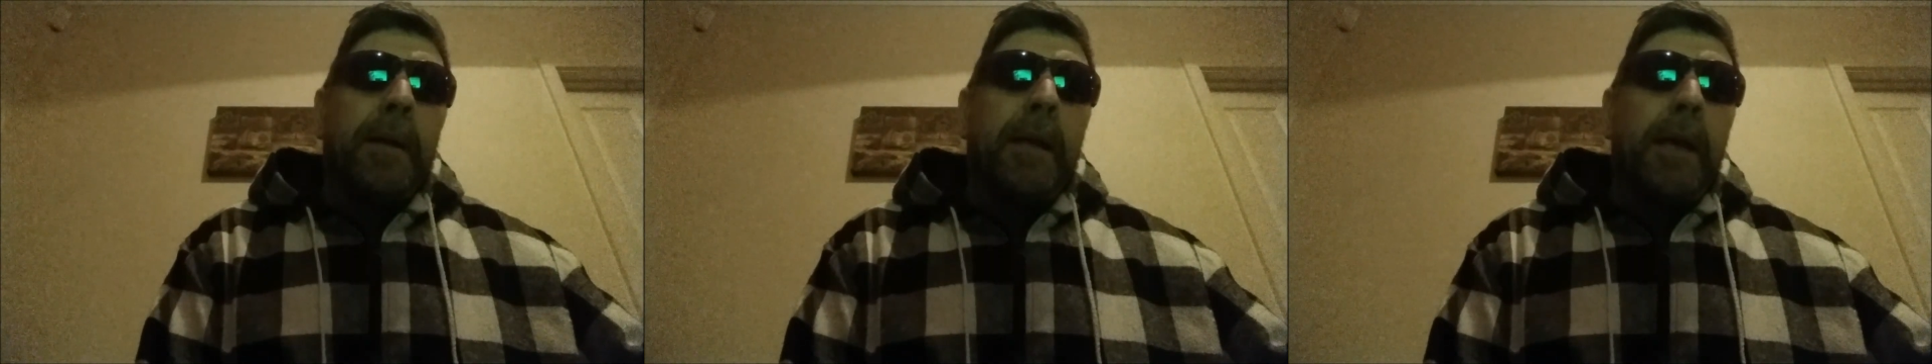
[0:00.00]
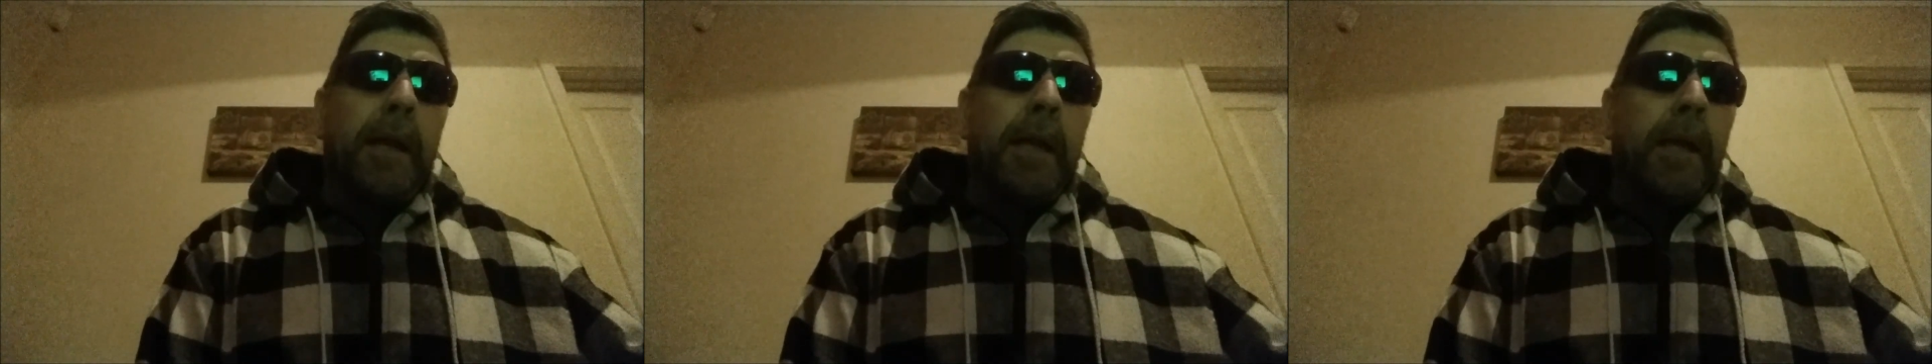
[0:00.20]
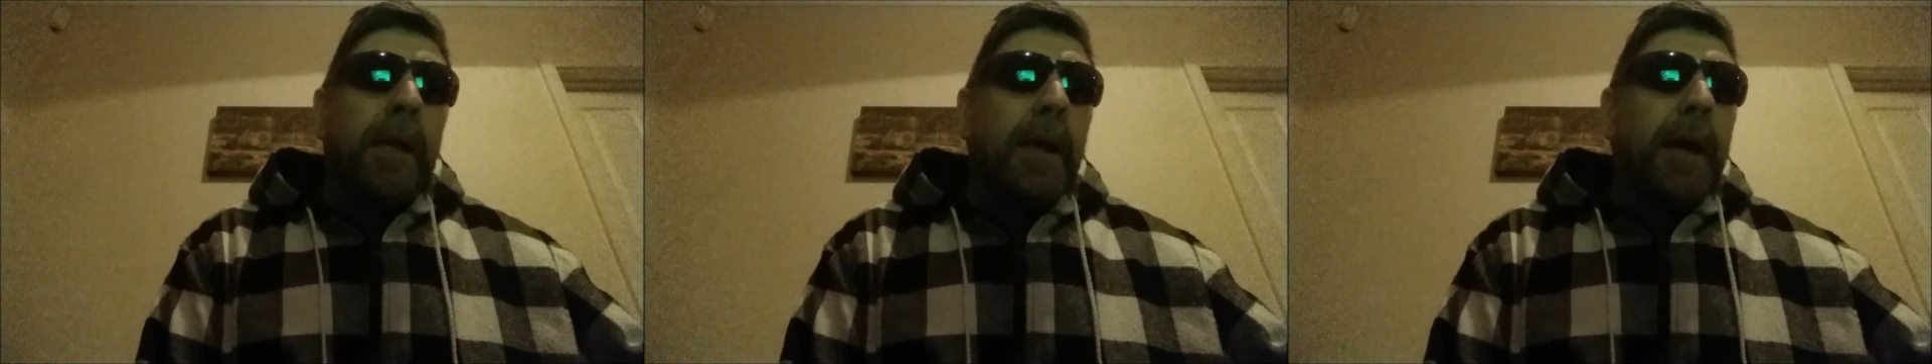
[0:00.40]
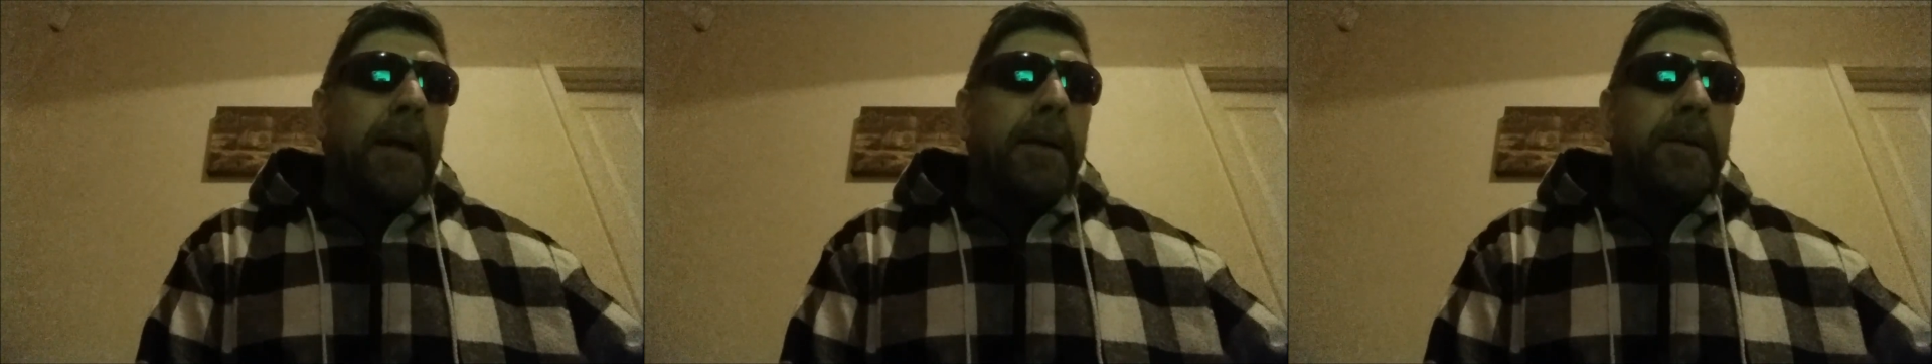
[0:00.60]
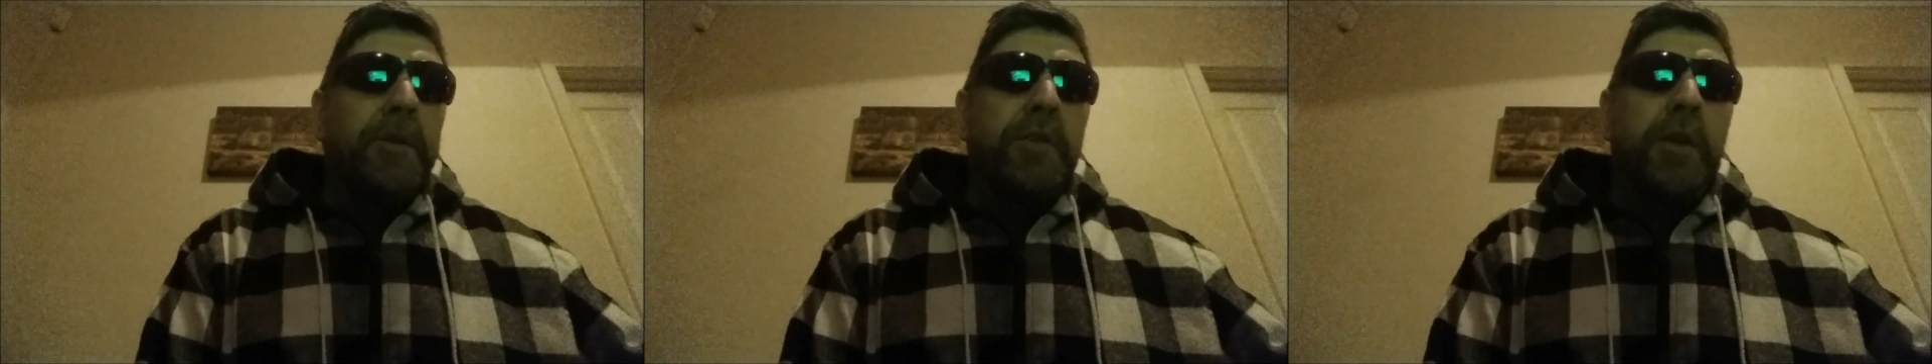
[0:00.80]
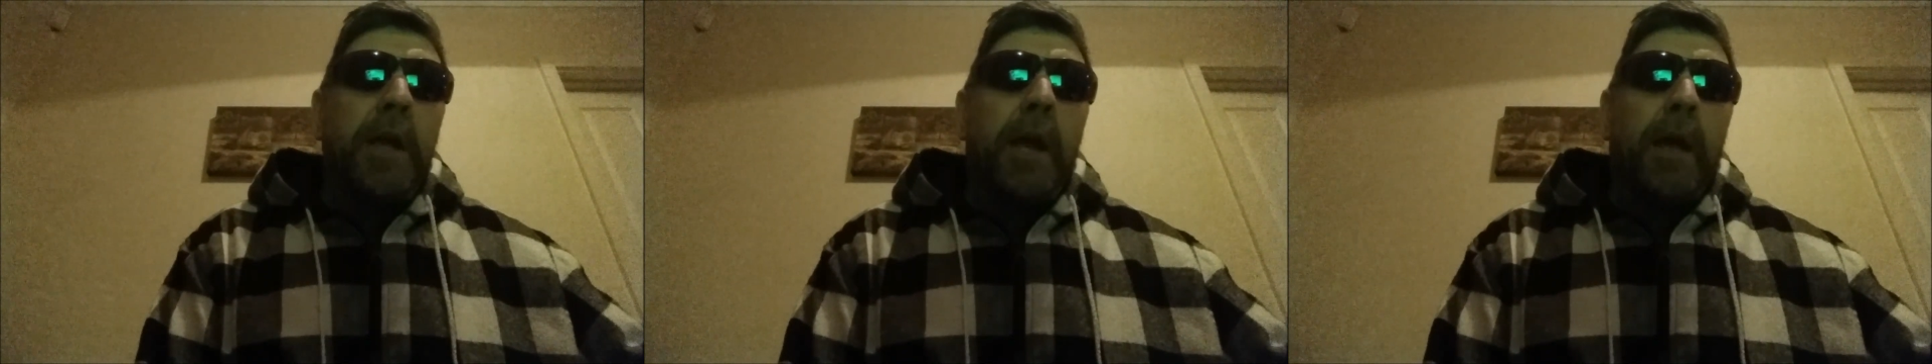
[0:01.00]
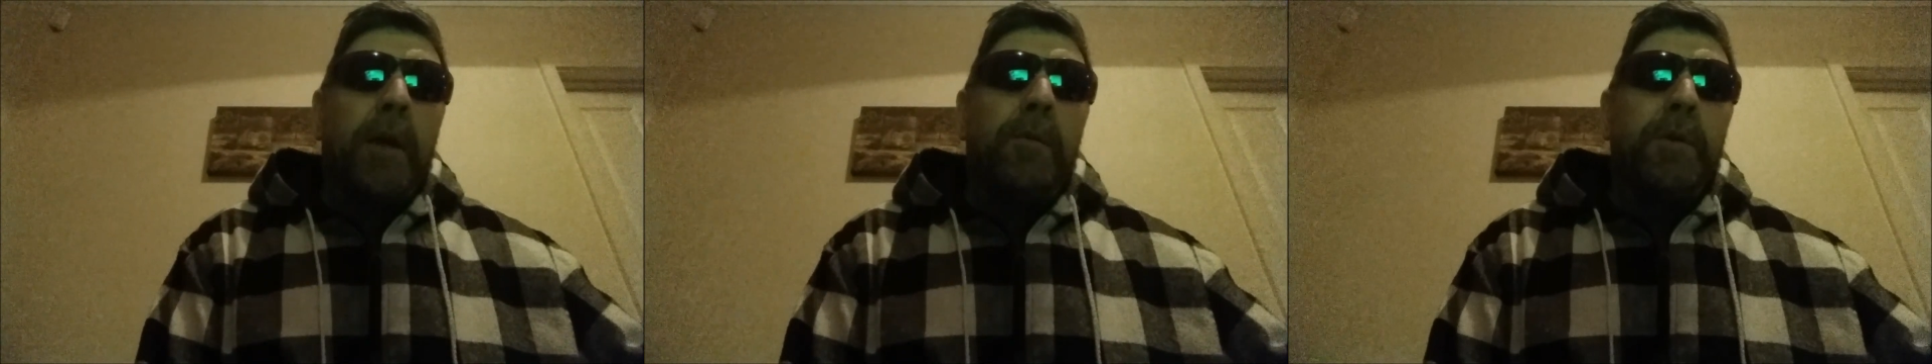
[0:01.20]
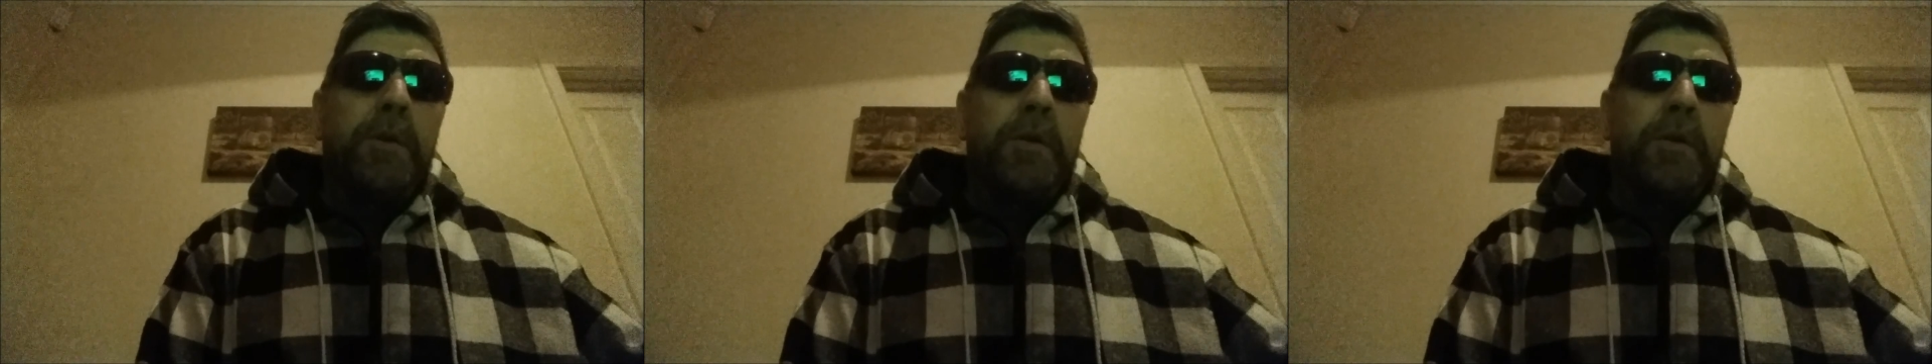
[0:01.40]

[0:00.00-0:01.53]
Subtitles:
getting cut a cheque,